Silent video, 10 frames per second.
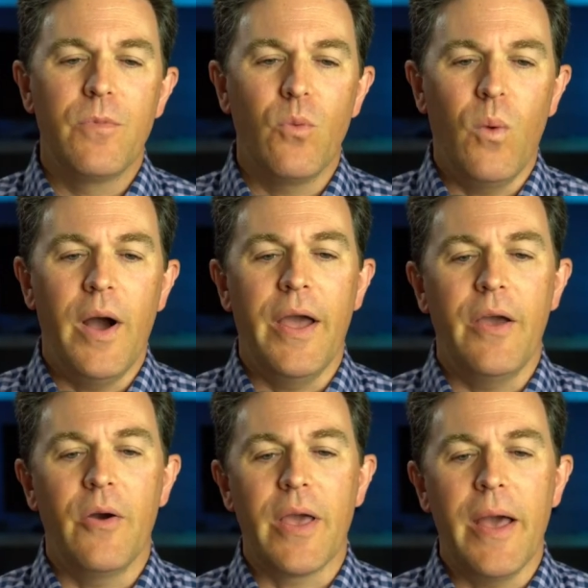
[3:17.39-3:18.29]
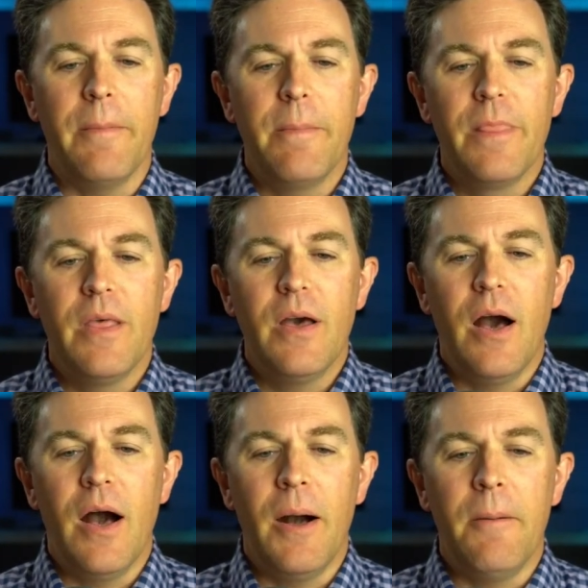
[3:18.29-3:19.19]
Why? Okay.
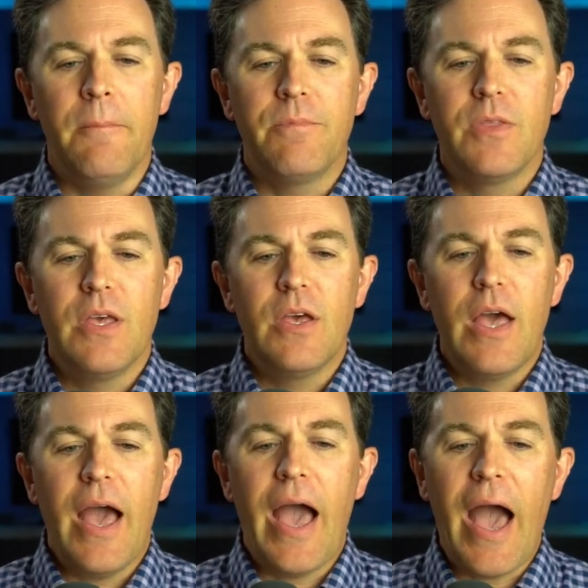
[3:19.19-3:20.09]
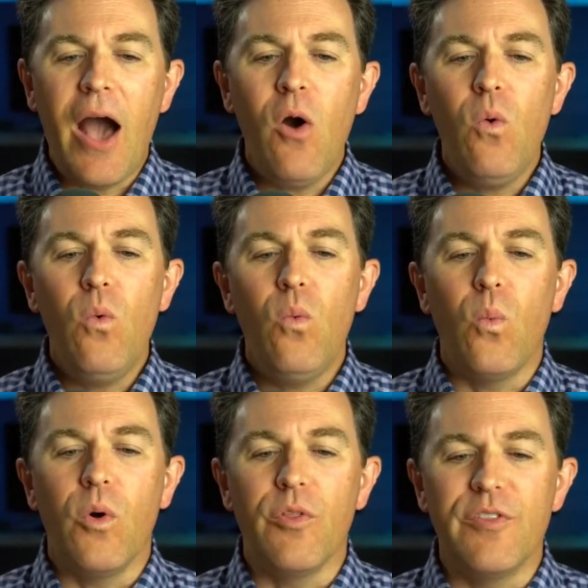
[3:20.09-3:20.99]
How
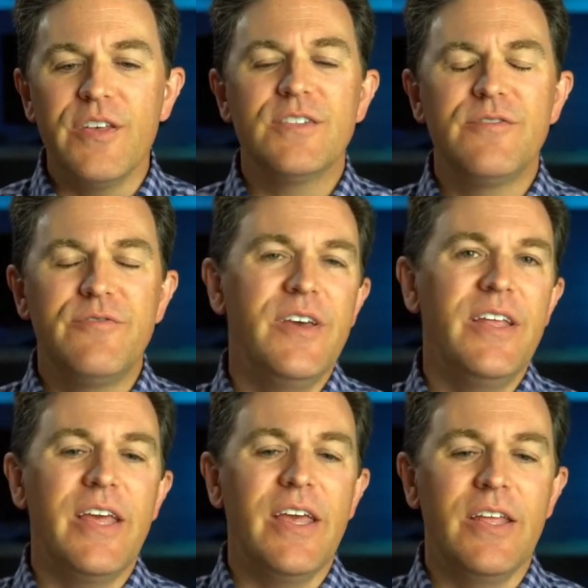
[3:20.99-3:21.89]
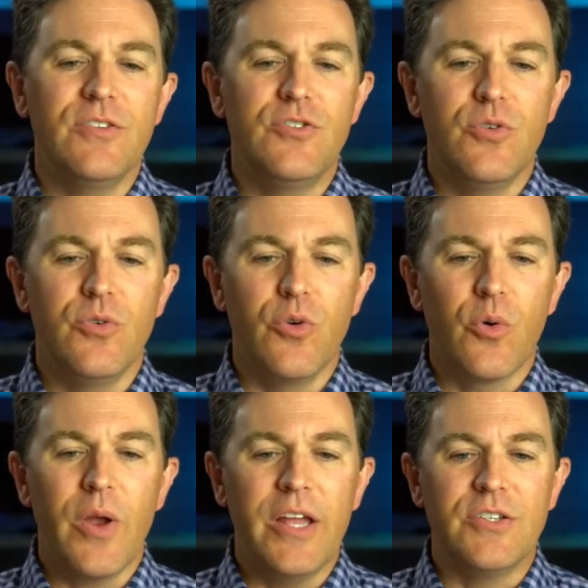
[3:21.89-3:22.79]
will this fit into
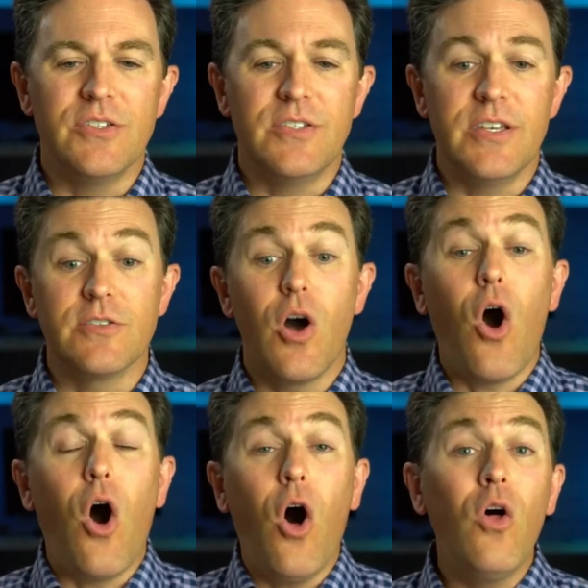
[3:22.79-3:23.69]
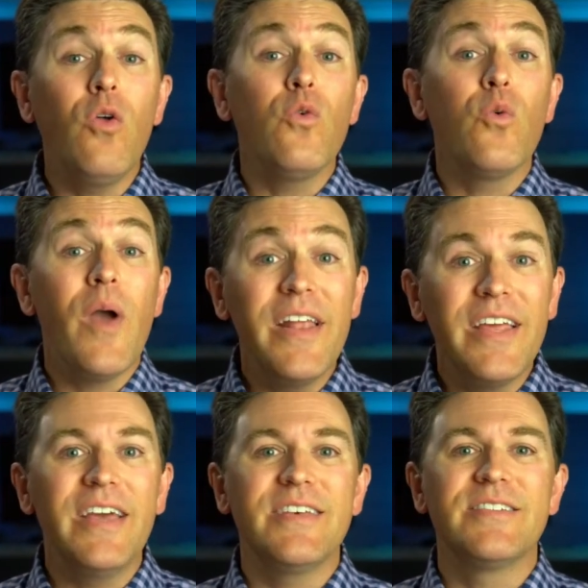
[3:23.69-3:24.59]
your agency's
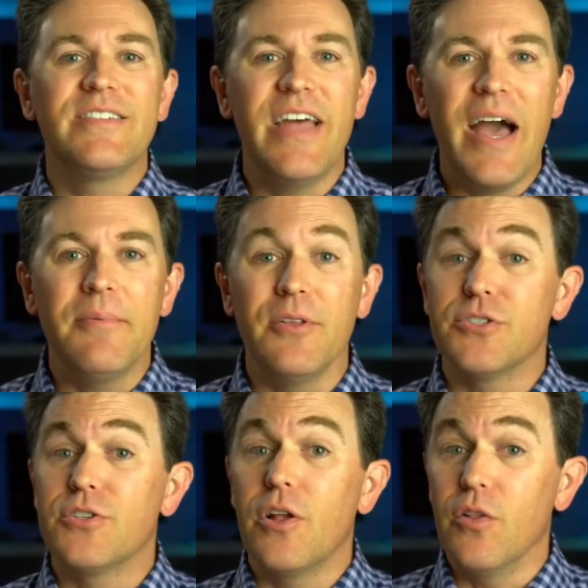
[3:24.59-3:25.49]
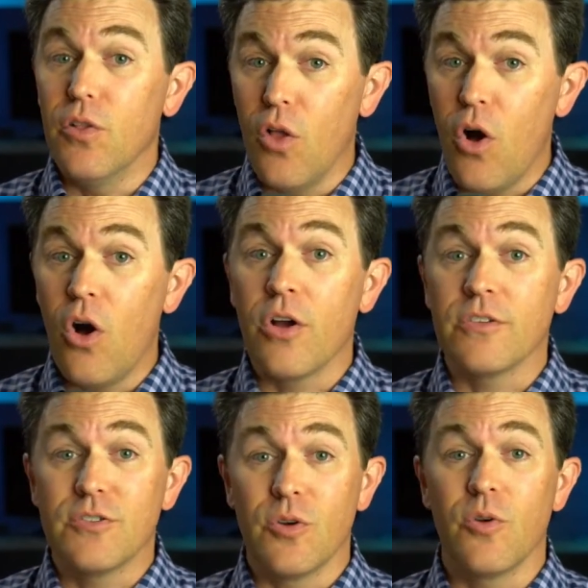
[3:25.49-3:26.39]
already established
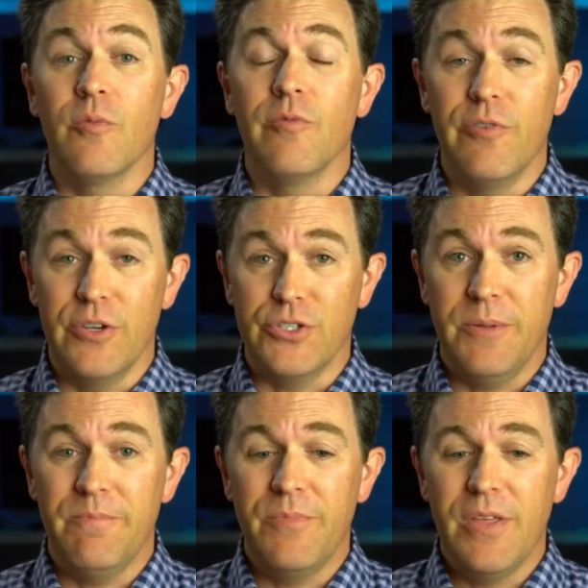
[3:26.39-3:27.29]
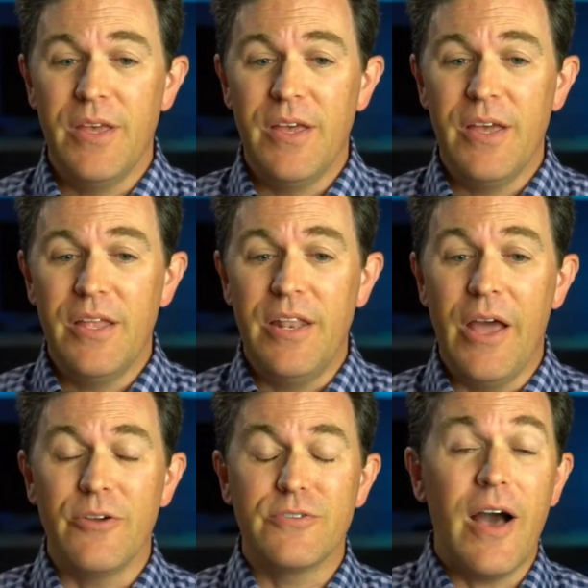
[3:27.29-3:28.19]
long-term vision? Now,
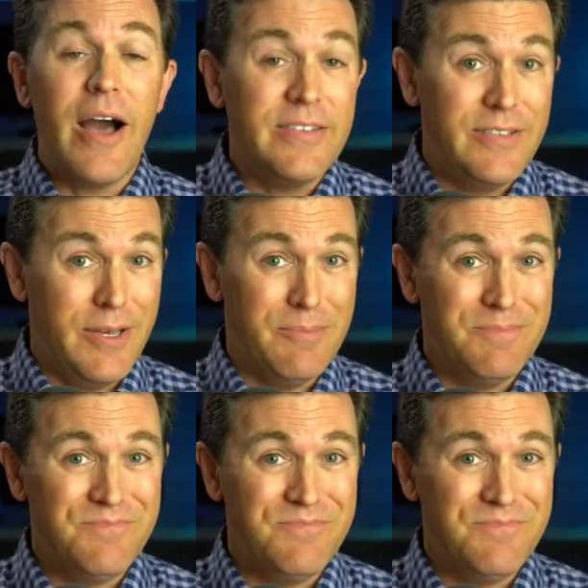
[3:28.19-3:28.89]
here's a hot tip.